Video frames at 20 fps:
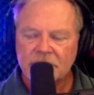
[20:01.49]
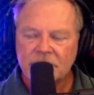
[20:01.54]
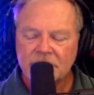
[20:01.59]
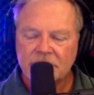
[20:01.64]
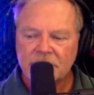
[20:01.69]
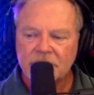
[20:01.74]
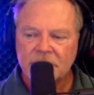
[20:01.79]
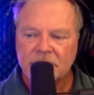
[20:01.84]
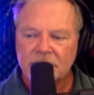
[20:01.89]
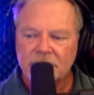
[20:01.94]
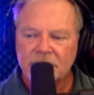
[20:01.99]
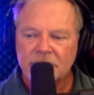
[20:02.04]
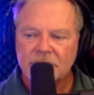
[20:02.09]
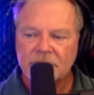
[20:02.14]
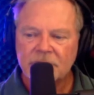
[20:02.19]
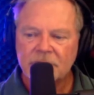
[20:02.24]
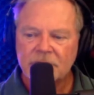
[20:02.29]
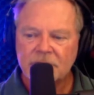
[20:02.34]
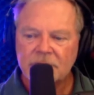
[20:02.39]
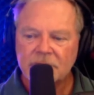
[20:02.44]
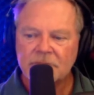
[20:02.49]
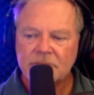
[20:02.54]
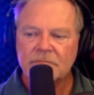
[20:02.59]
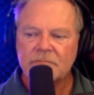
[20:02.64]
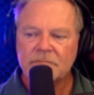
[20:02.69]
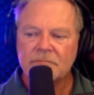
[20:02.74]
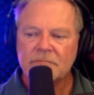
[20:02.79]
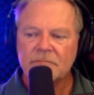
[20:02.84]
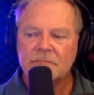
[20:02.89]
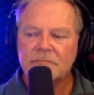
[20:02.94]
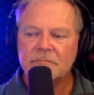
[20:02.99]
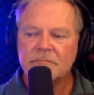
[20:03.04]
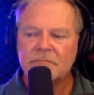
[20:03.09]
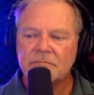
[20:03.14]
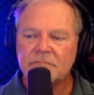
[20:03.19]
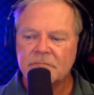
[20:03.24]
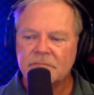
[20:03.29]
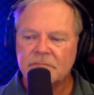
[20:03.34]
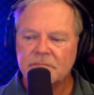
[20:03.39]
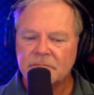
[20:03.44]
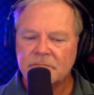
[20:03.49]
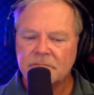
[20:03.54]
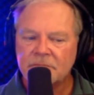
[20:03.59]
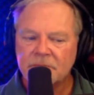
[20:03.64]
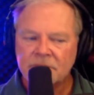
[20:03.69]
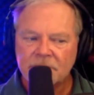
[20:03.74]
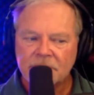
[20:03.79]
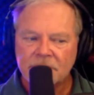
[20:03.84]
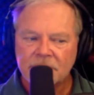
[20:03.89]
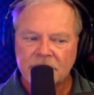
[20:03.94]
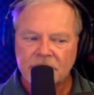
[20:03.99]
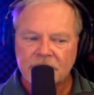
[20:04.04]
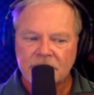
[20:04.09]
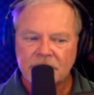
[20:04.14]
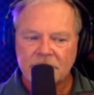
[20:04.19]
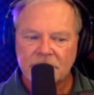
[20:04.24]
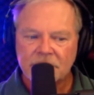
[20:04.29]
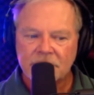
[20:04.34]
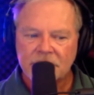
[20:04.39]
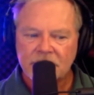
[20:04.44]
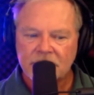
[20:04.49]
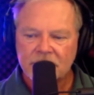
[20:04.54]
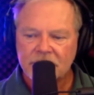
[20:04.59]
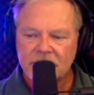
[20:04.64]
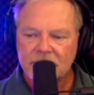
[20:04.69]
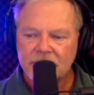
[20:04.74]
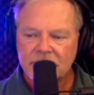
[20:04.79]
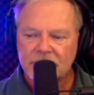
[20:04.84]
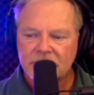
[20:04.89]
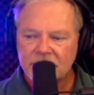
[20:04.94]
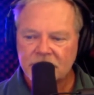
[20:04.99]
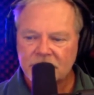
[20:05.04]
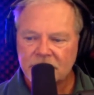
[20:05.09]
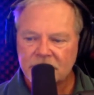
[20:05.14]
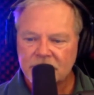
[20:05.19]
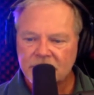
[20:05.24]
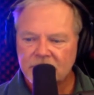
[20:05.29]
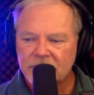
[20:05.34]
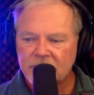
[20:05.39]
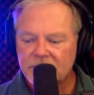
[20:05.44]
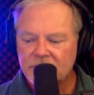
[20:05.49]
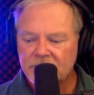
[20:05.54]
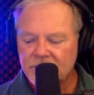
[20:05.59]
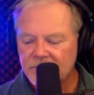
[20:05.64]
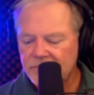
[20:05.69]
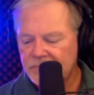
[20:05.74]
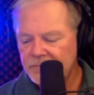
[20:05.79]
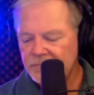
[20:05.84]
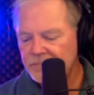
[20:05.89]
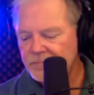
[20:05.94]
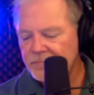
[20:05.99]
No words are spoken by the person on screen.